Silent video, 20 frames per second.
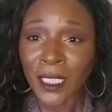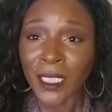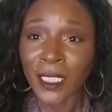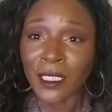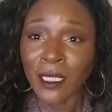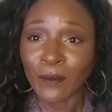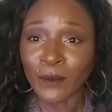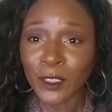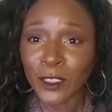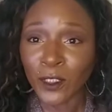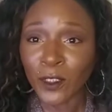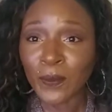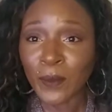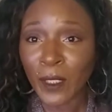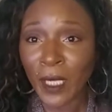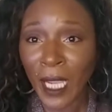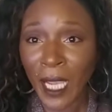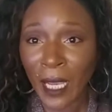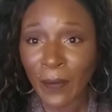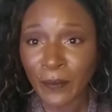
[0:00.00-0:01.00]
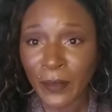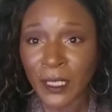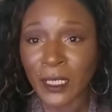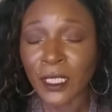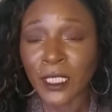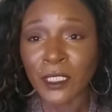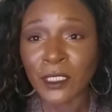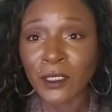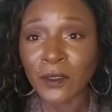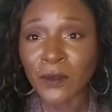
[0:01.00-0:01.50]
And I'm super happy
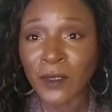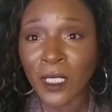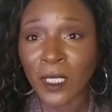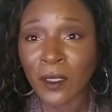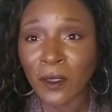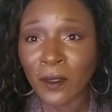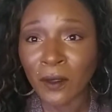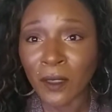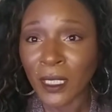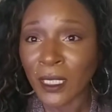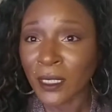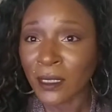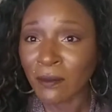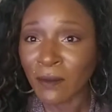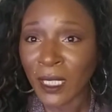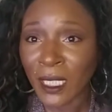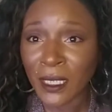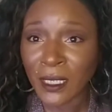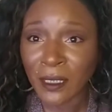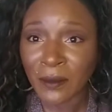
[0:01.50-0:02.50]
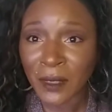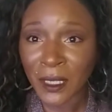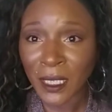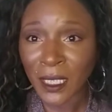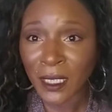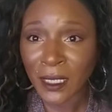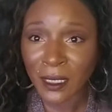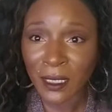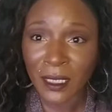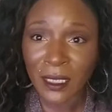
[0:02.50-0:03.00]
because you know us makeup
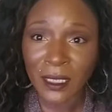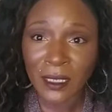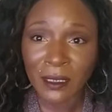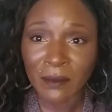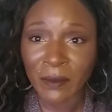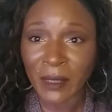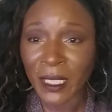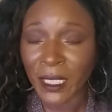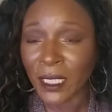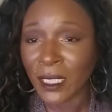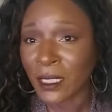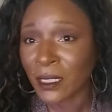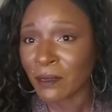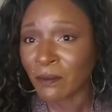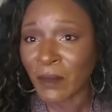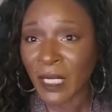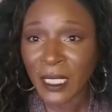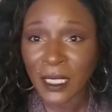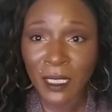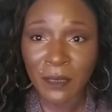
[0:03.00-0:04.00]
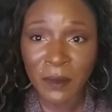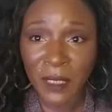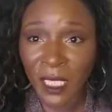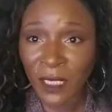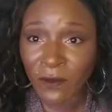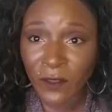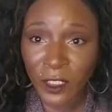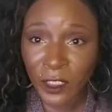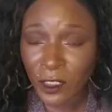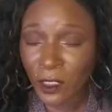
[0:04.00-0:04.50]
junkies, us makeup
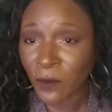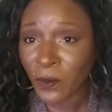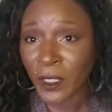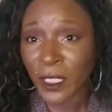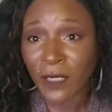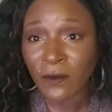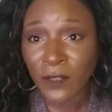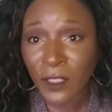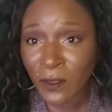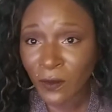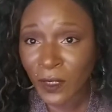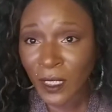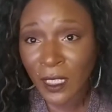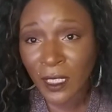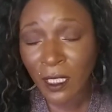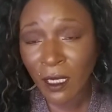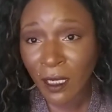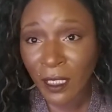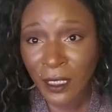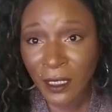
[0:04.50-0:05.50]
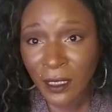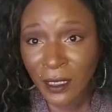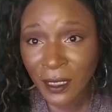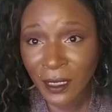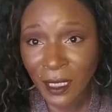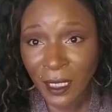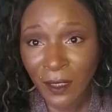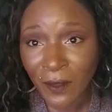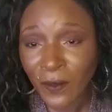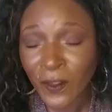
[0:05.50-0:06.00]
lovers or whatever you want to call
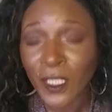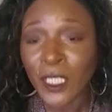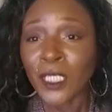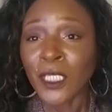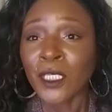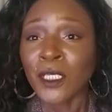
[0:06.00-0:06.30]
yourself.